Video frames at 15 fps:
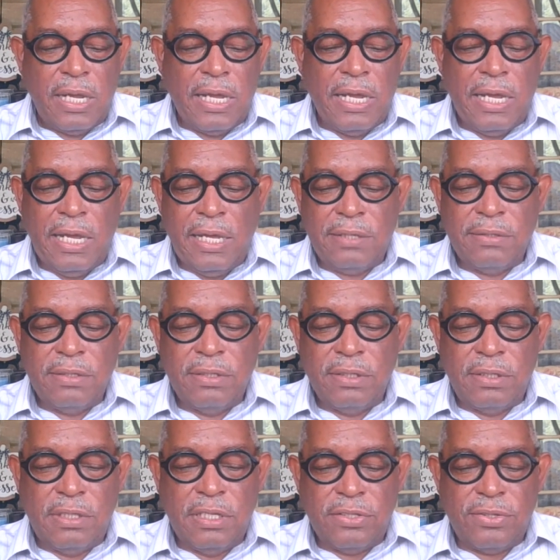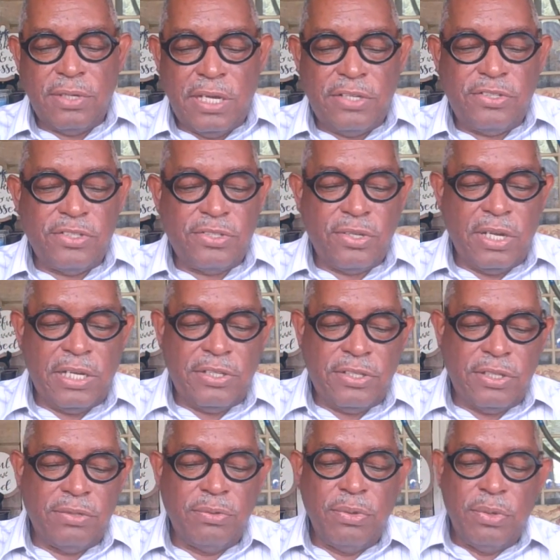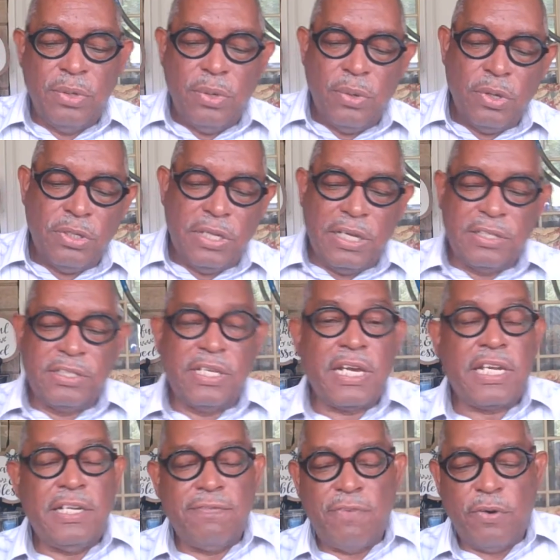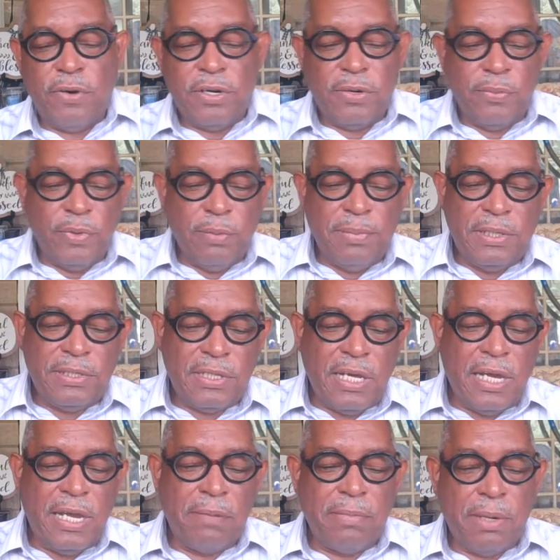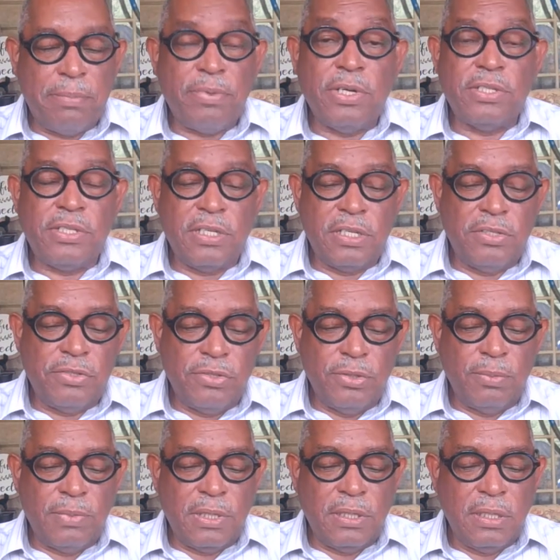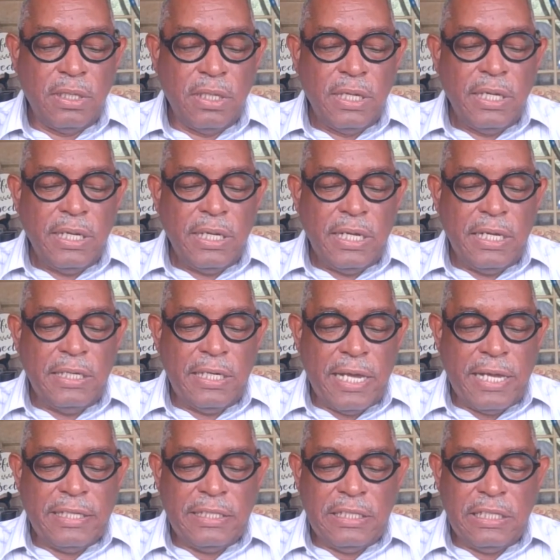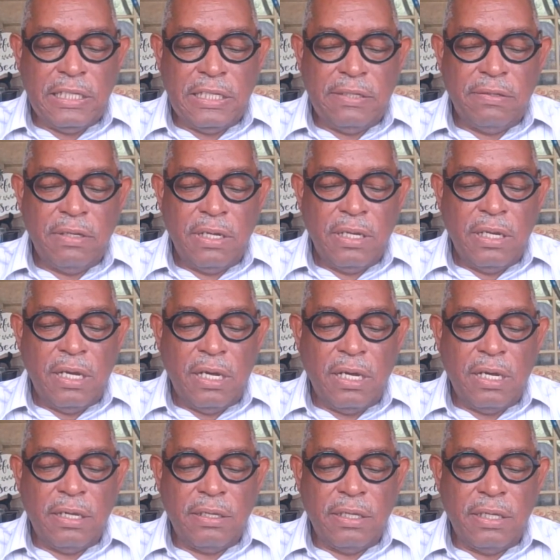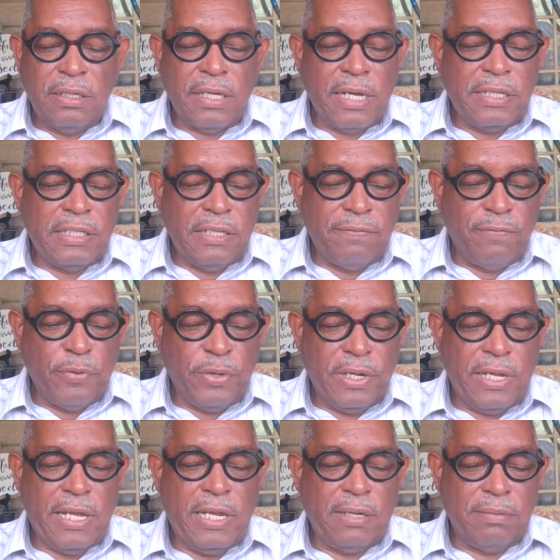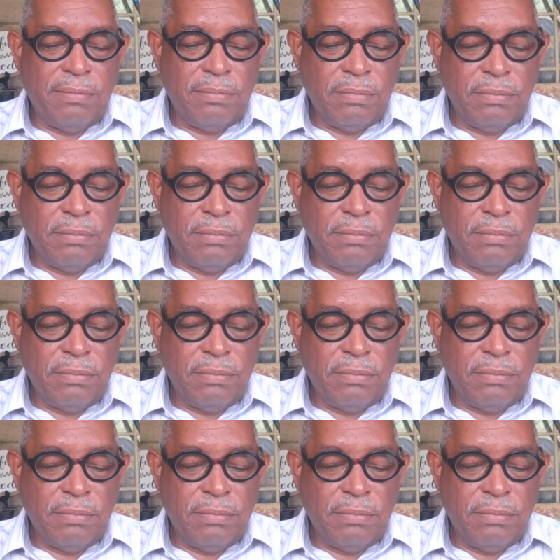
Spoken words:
And this legislation, the executive order, will be signed by President Truman in 1948.